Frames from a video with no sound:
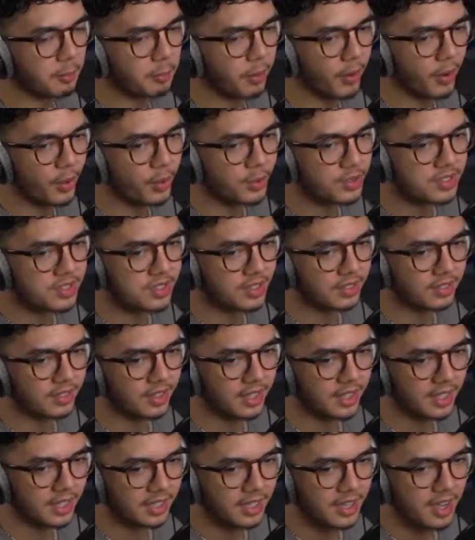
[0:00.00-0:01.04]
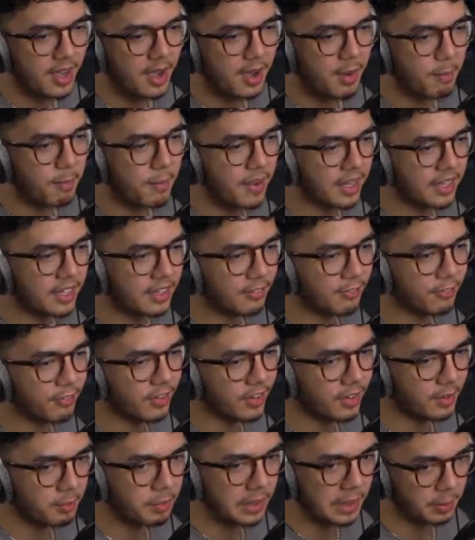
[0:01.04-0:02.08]
posts on like making fun
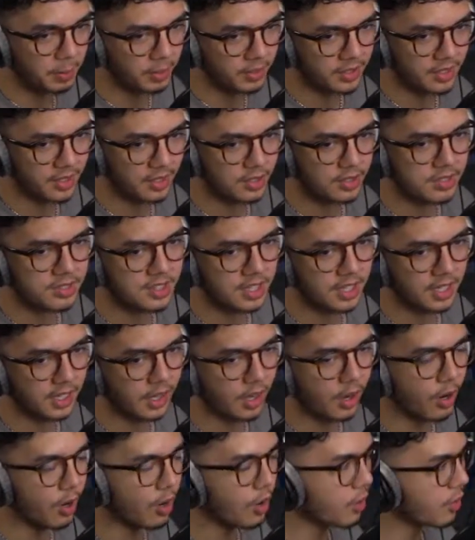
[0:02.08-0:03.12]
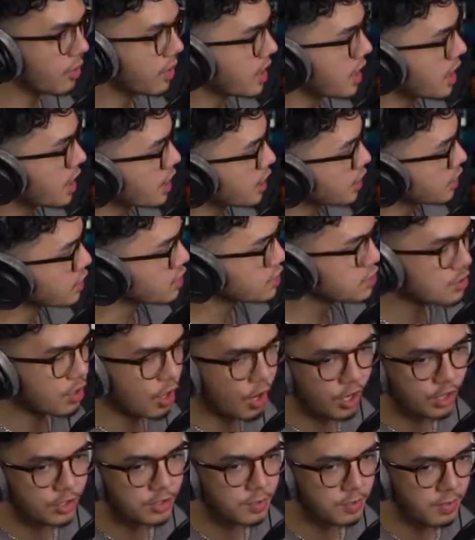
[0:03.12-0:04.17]
of people that are saying, oh, the
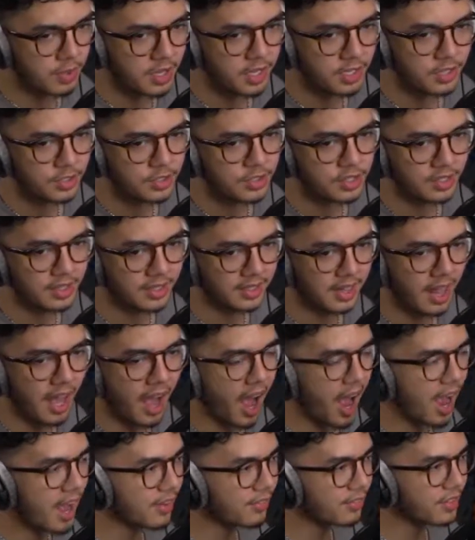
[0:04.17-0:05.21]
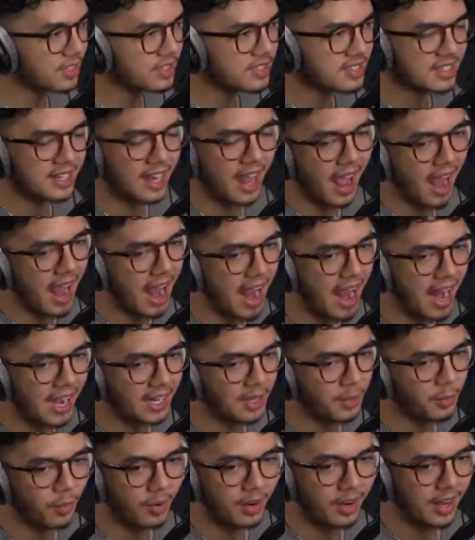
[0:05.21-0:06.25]
song's mid and shit like that. I have not seen
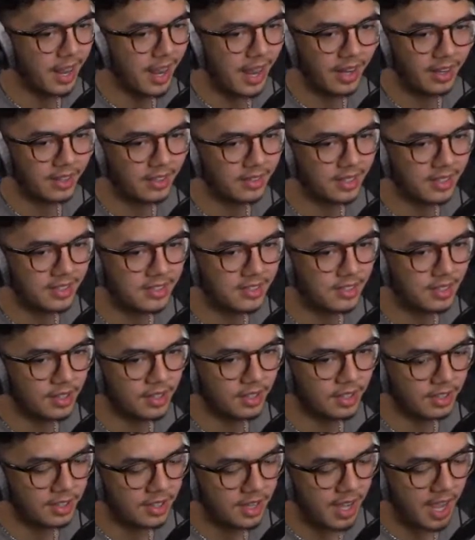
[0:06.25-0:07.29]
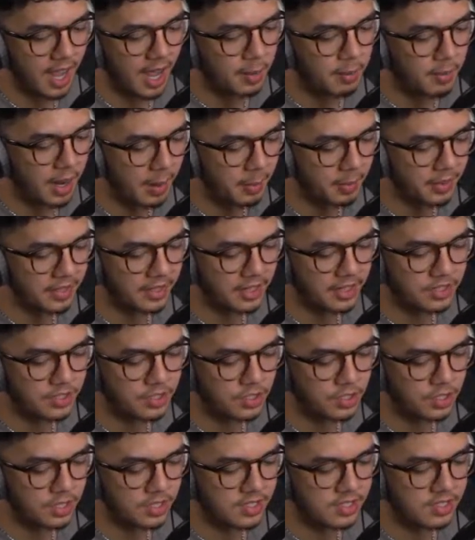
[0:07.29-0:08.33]
anyone hate on that song, and maybe that's
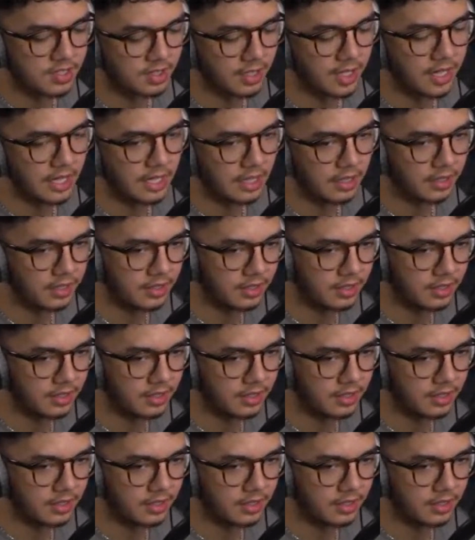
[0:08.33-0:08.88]
just like